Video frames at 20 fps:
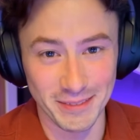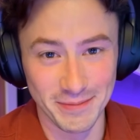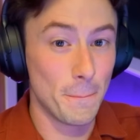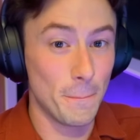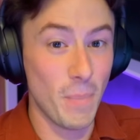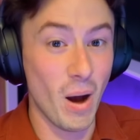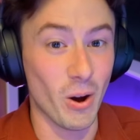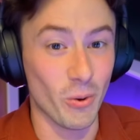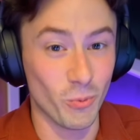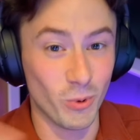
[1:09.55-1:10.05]

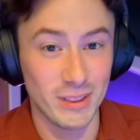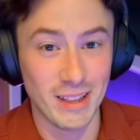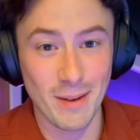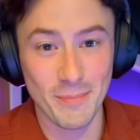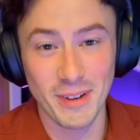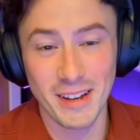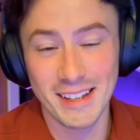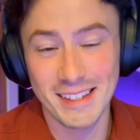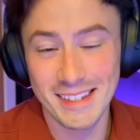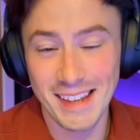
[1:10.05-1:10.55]
But with that
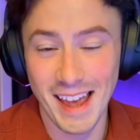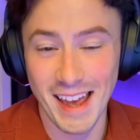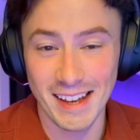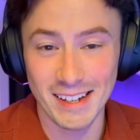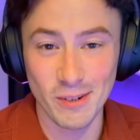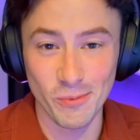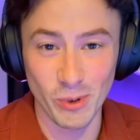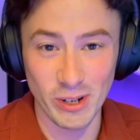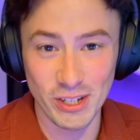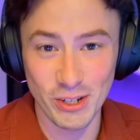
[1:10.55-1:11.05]
being said,
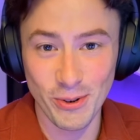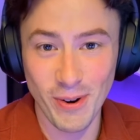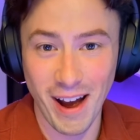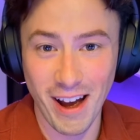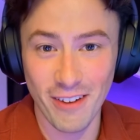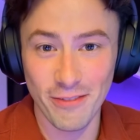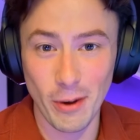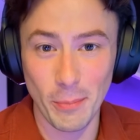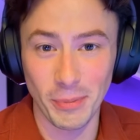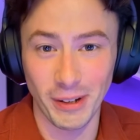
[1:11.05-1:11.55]
we do
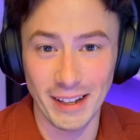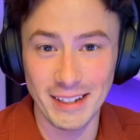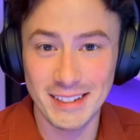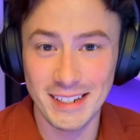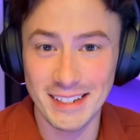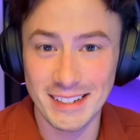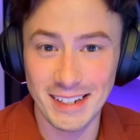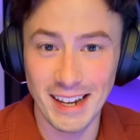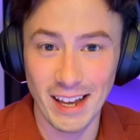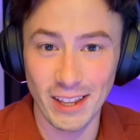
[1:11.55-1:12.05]
have plenty
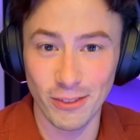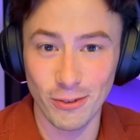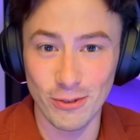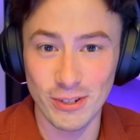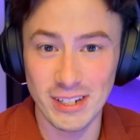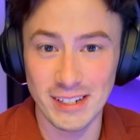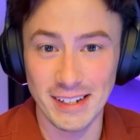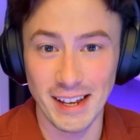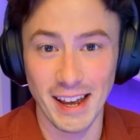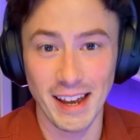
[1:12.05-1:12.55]
to get through
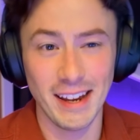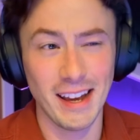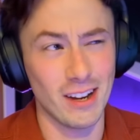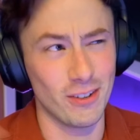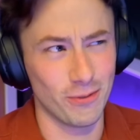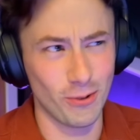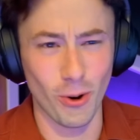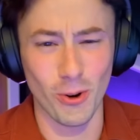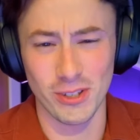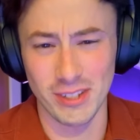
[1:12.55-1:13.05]
today, and of
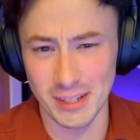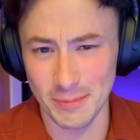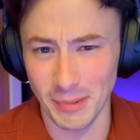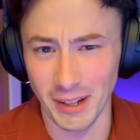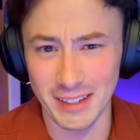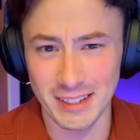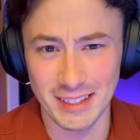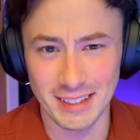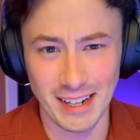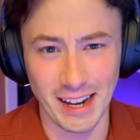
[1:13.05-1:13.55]
course there's
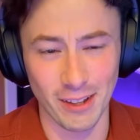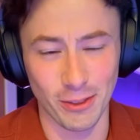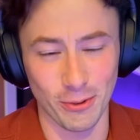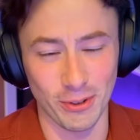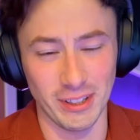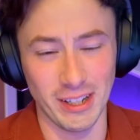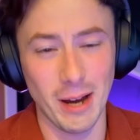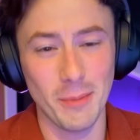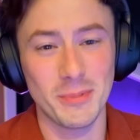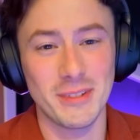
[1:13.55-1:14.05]
plenty to get through in
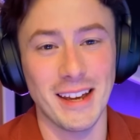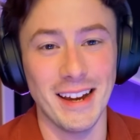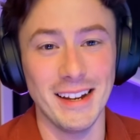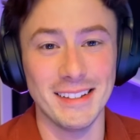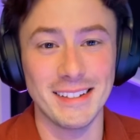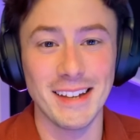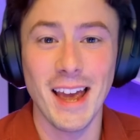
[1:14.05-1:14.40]
the update,